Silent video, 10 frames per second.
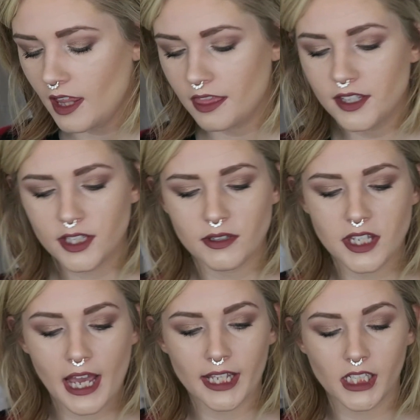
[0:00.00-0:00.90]
this
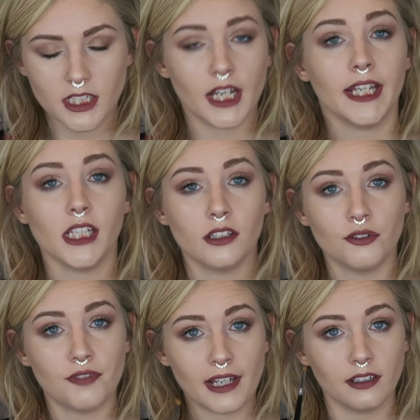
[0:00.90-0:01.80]
tiny
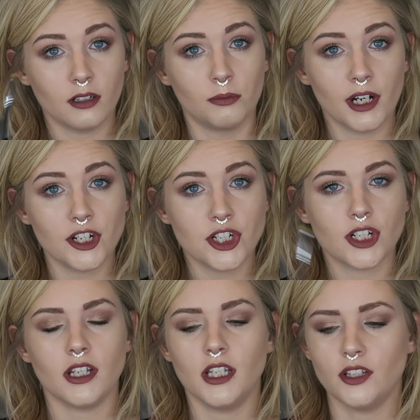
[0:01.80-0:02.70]
little fine little
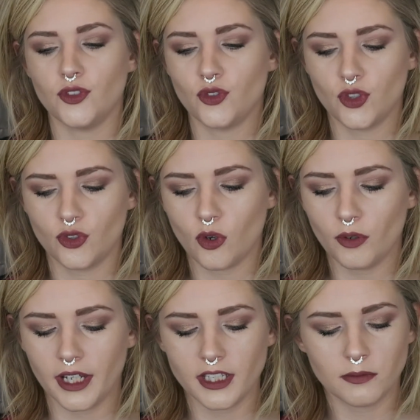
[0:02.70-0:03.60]
brush is so
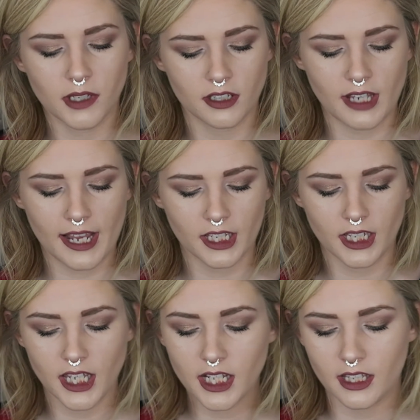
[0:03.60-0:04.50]
nice because I
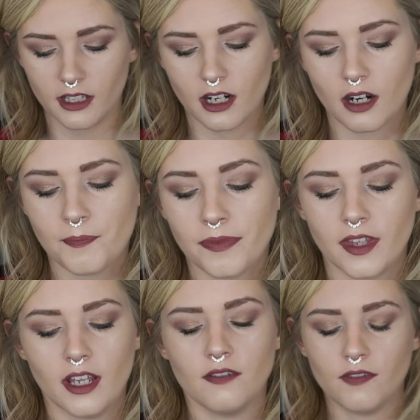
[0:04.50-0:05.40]
can get in there
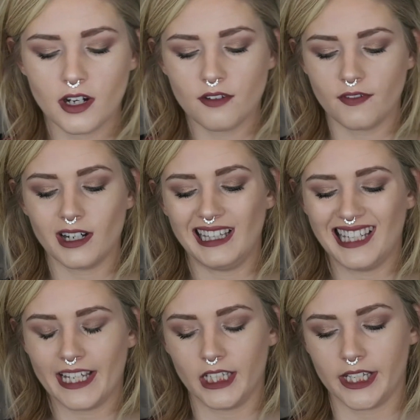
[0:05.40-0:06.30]
and very, very
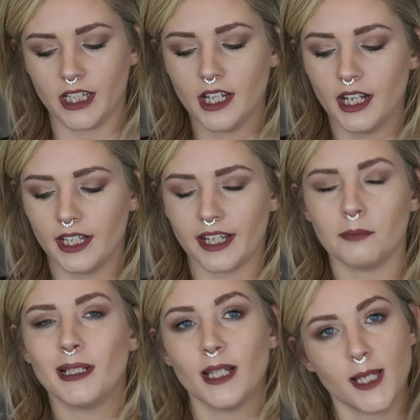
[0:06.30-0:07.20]
lightly, like
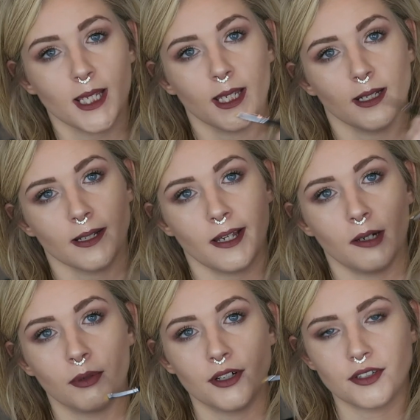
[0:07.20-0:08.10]
I'm a light-handed
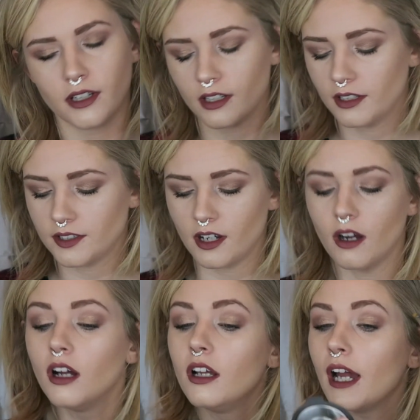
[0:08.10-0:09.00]
kind of person,
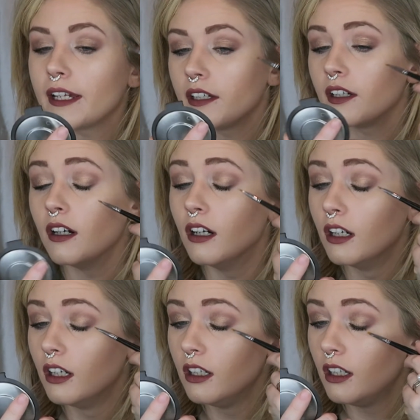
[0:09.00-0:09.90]
so I can go
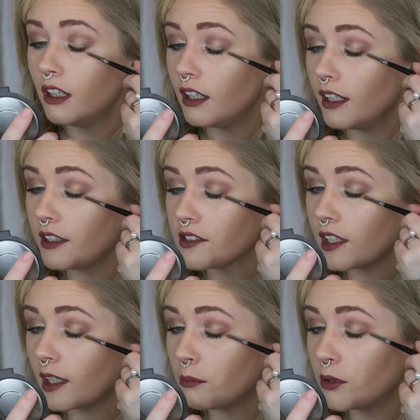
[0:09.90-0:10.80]
and just
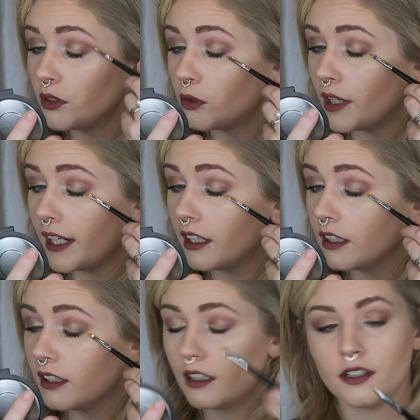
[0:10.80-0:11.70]
kind of pull away.
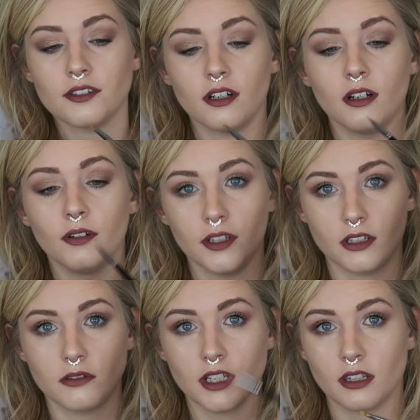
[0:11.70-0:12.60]
So
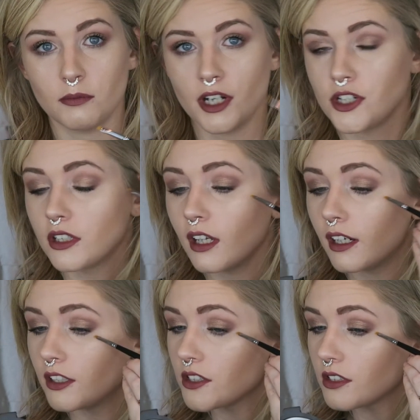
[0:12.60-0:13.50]
you would take the brush and
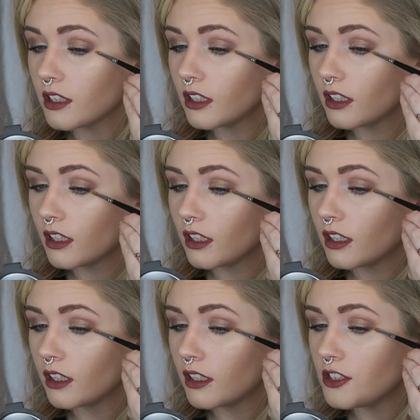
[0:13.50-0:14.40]
kind of just
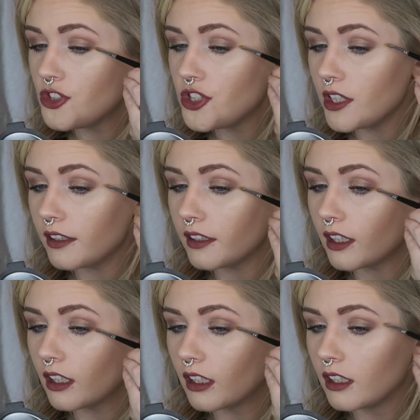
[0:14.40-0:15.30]

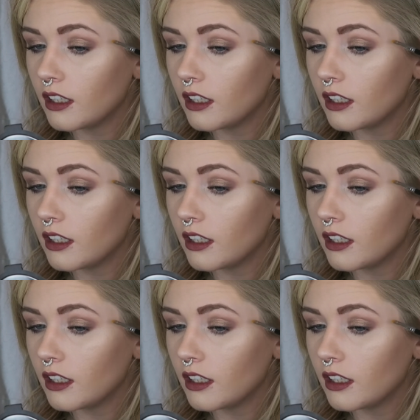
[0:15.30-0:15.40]
gently